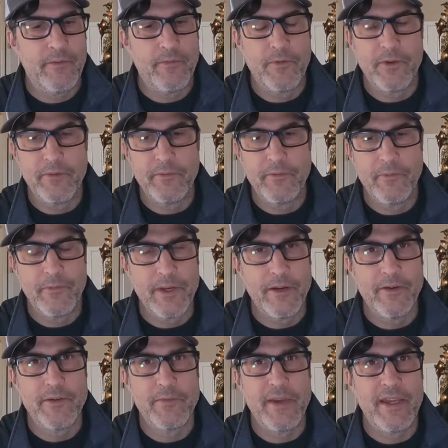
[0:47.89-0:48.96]
from
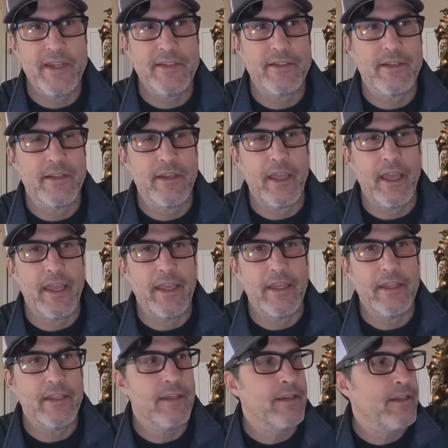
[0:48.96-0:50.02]
years past,
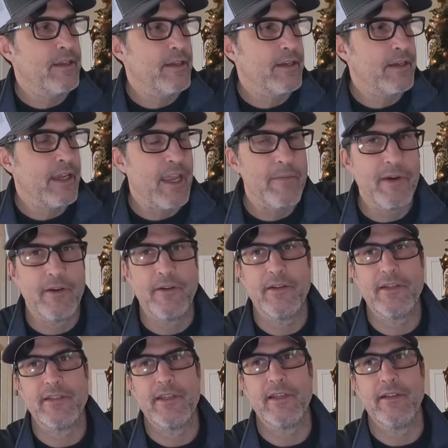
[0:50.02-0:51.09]
and came
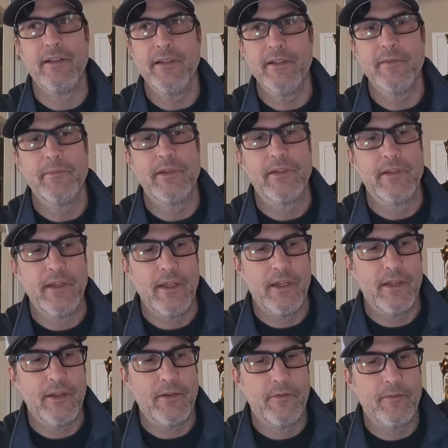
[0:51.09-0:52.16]
across a clip
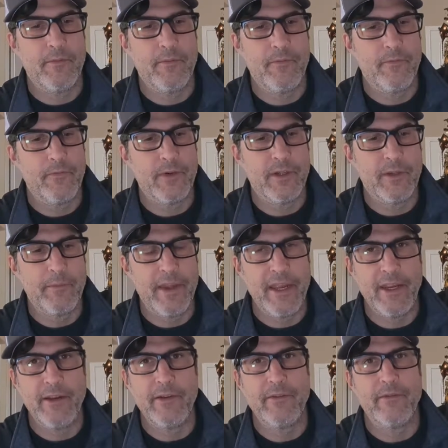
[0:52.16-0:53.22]
from
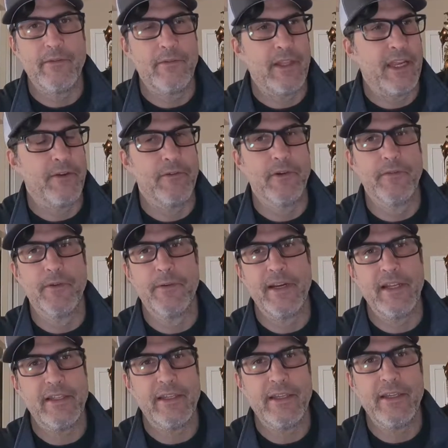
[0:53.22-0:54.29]
a Land Rover
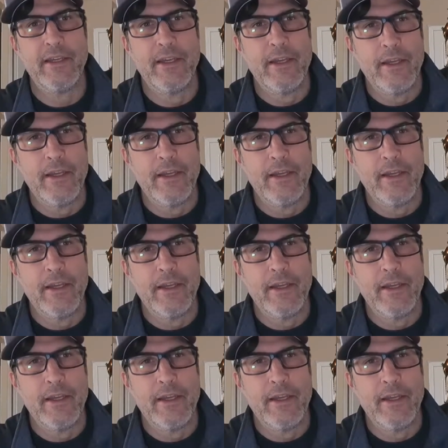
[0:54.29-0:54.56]
rally.